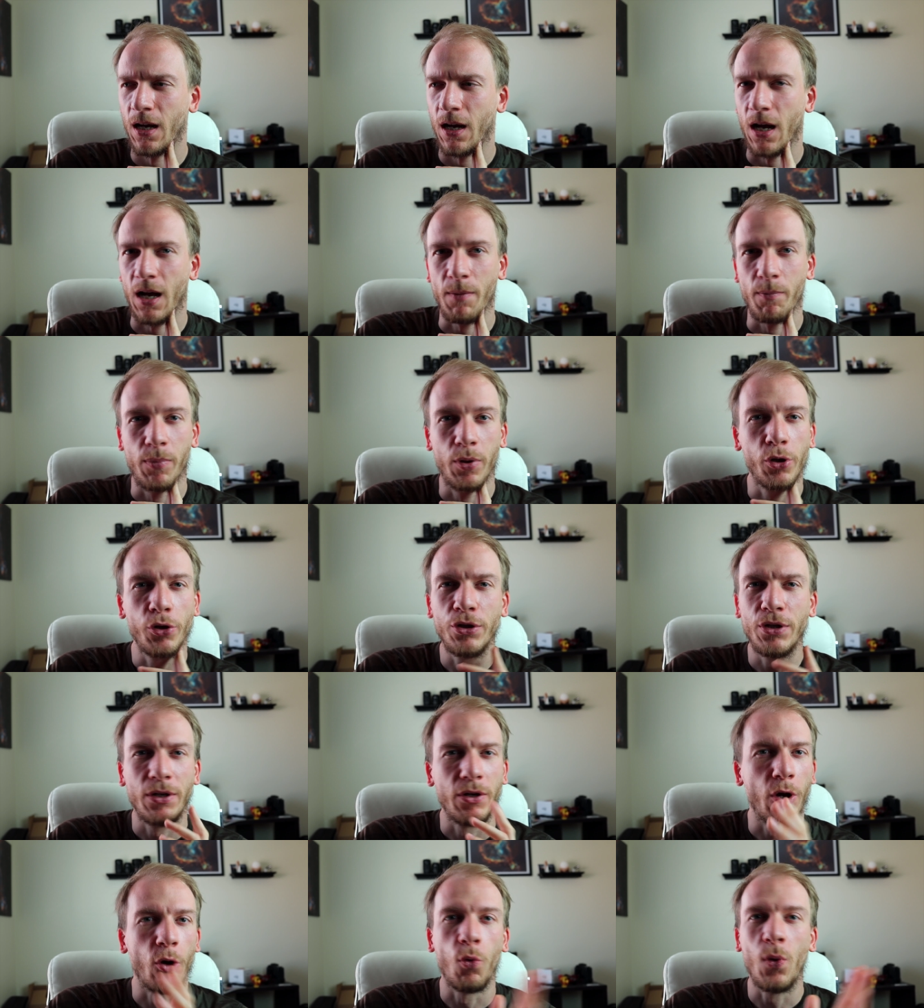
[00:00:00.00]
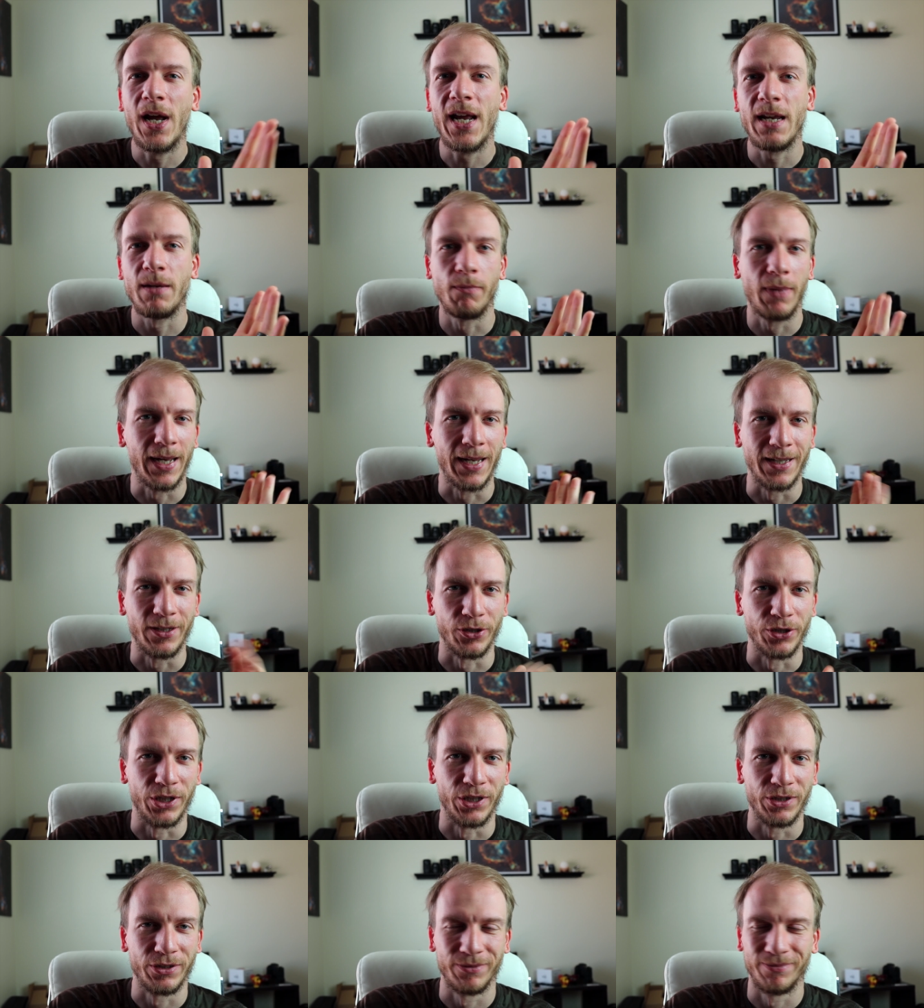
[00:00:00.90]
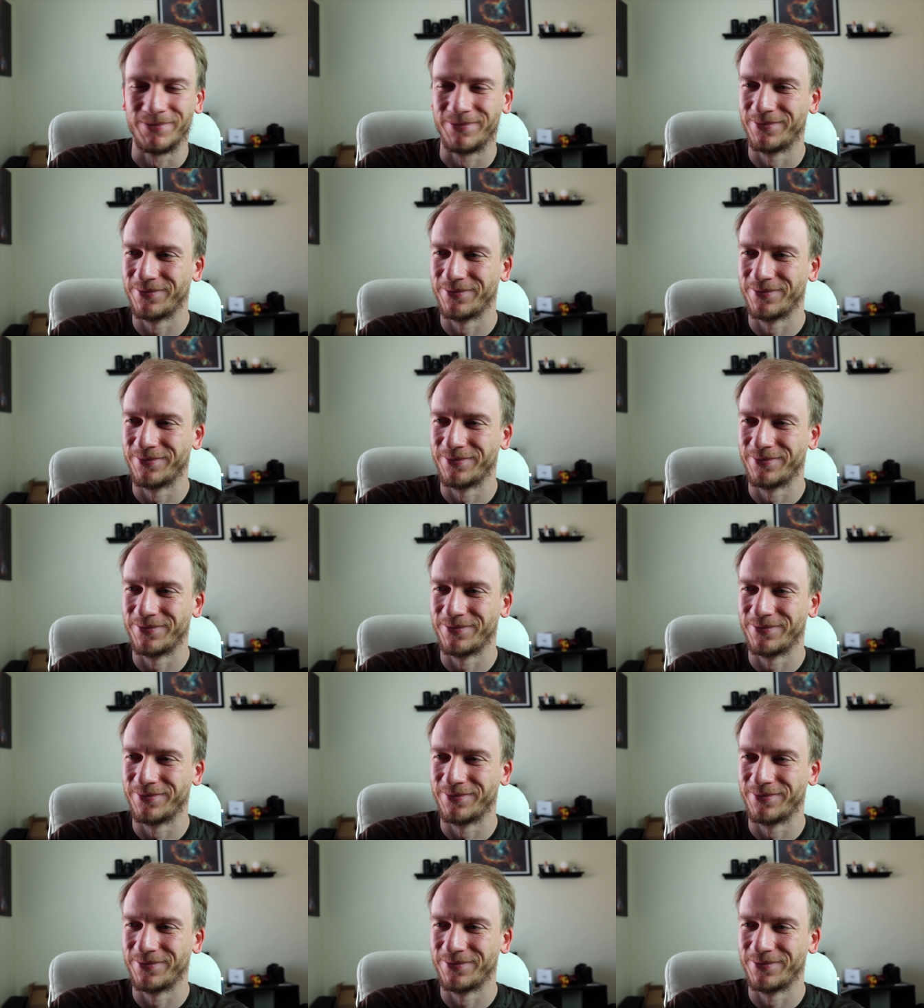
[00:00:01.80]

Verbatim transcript: are blown away by it or not.